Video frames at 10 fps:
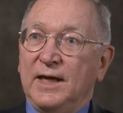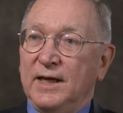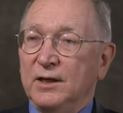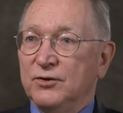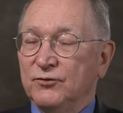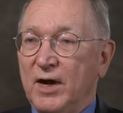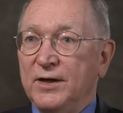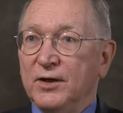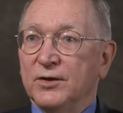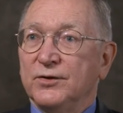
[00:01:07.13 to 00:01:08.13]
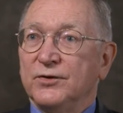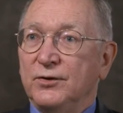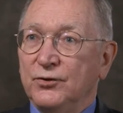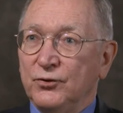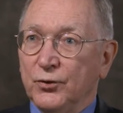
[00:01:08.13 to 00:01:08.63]
Ellis Reinherz,
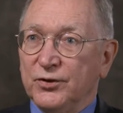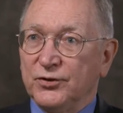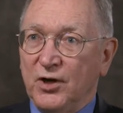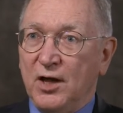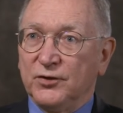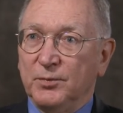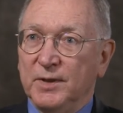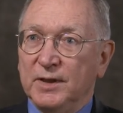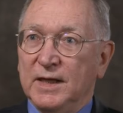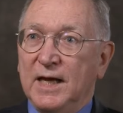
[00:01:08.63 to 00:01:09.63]
and Stuart Schlossman.